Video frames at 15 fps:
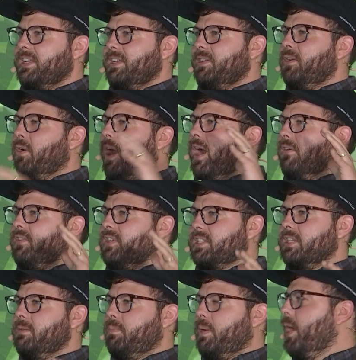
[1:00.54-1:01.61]

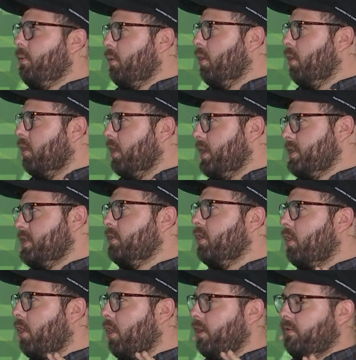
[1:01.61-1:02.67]
obviously payroll is at the
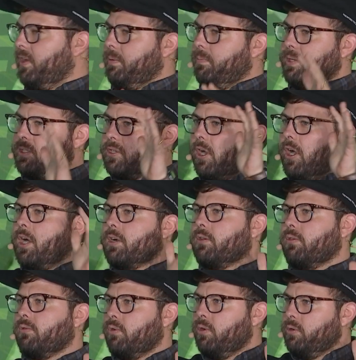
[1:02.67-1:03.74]
heart of it, but talk
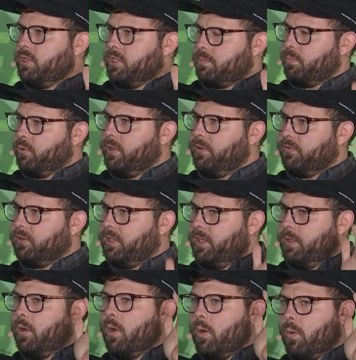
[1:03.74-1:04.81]
through just briefly
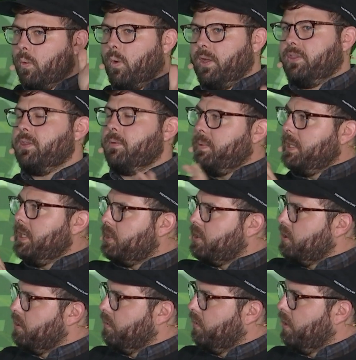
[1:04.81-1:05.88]
what the
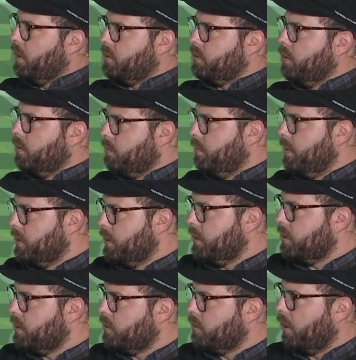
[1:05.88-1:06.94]
pieces of Gusto's
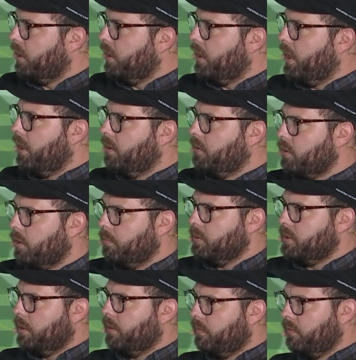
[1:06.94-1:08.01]
businesses are today in terms
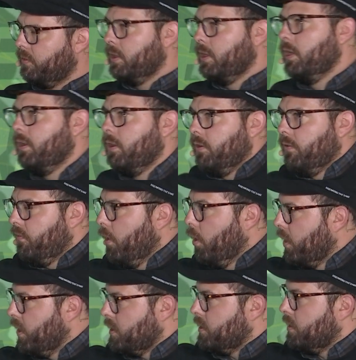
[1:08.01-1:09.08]
of the
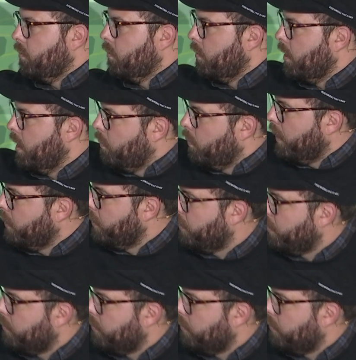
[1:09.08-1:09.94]
focus and where you're